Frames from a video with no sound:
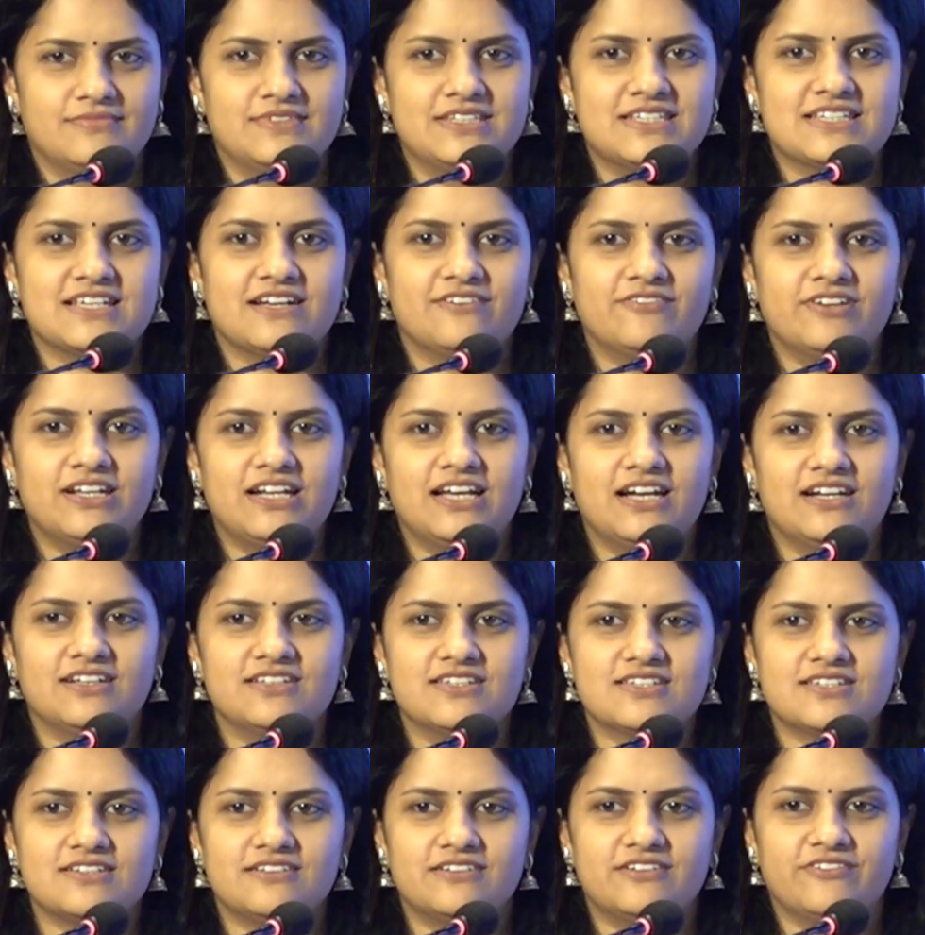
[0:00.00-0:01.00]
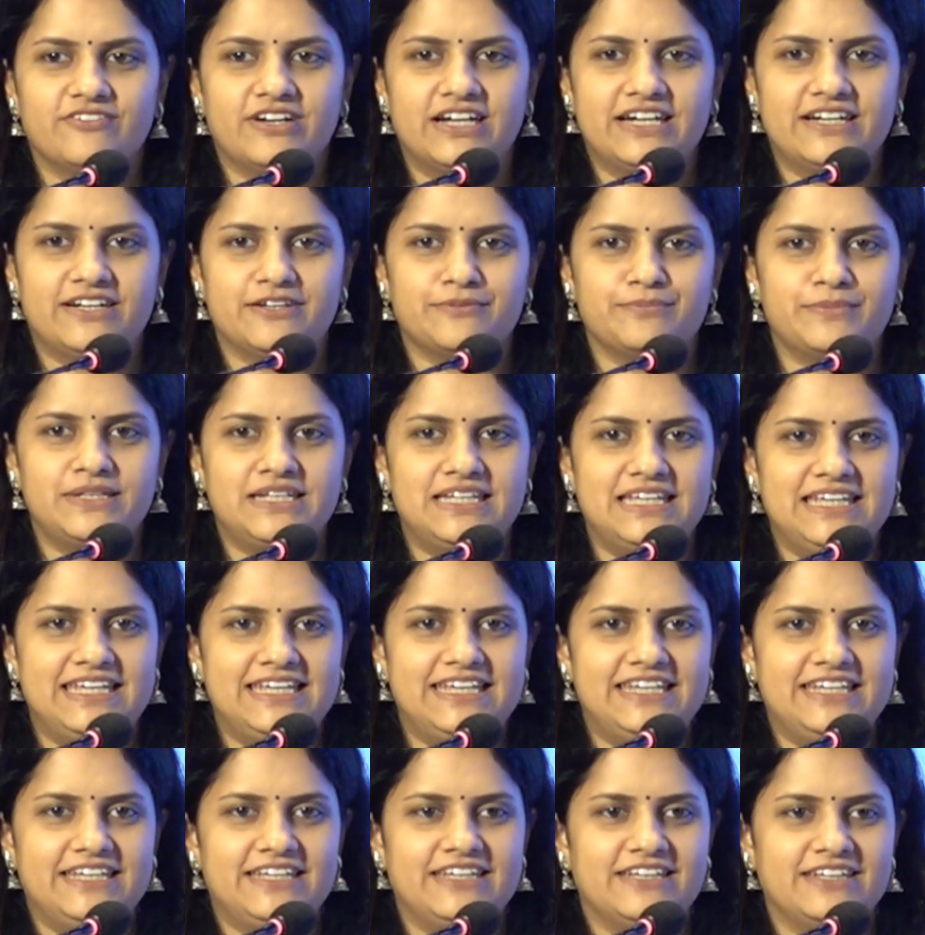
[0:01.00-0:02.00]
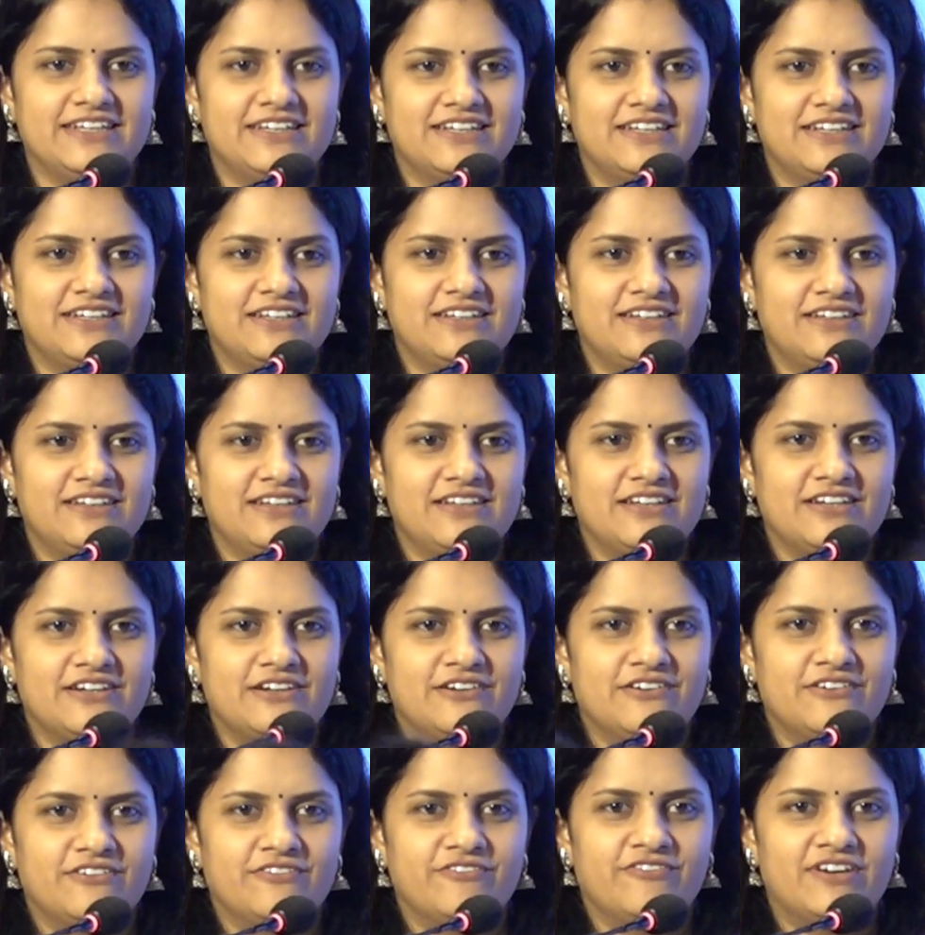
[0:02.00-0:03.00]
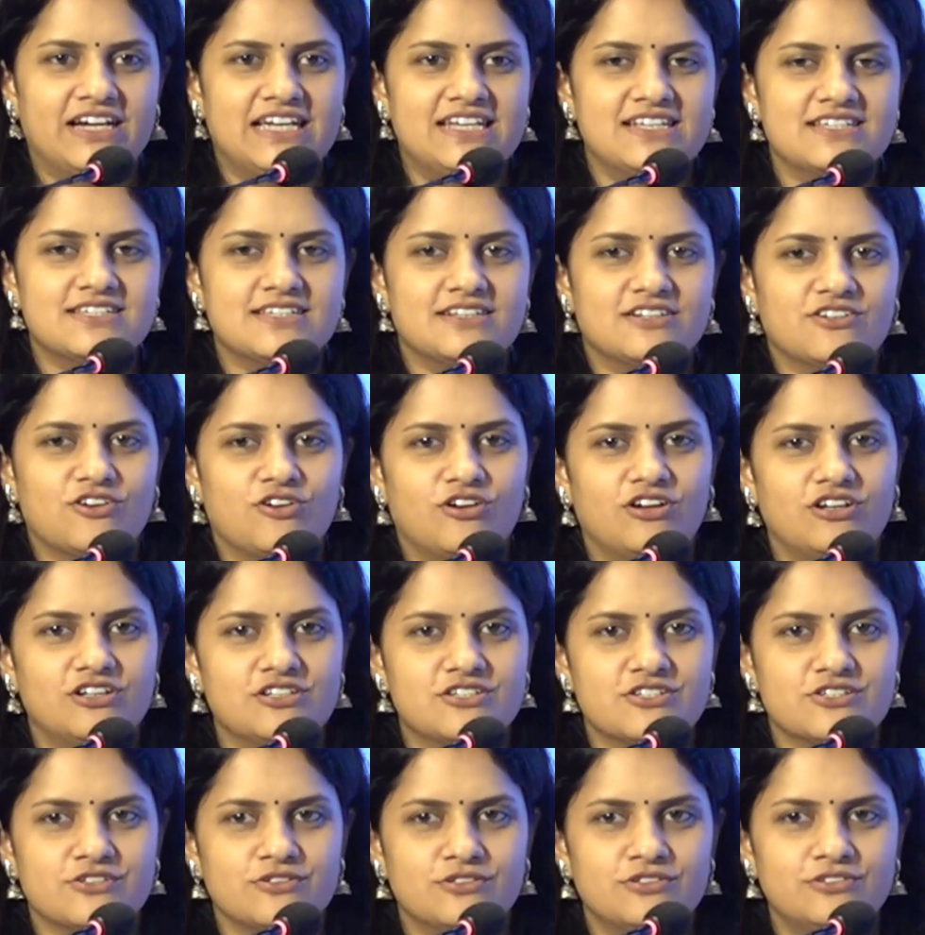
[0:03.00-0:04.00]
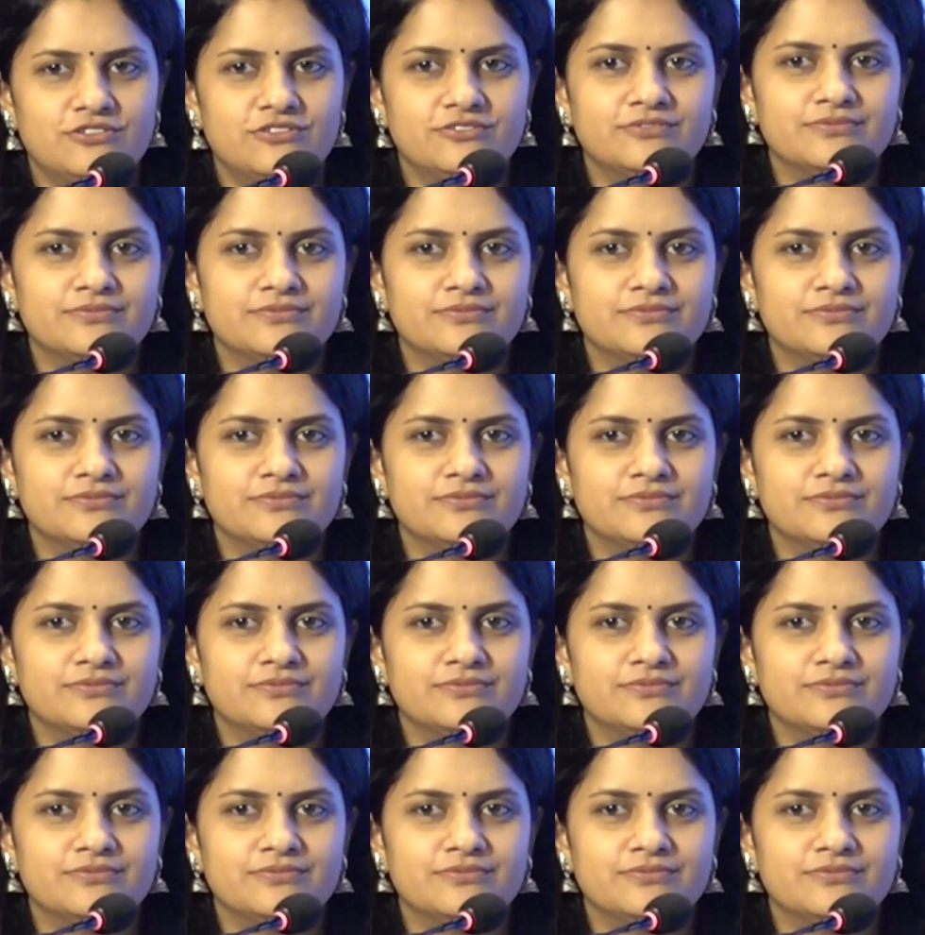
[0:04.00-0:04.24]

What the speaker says: Someone answered vitamin E. Why is it called so?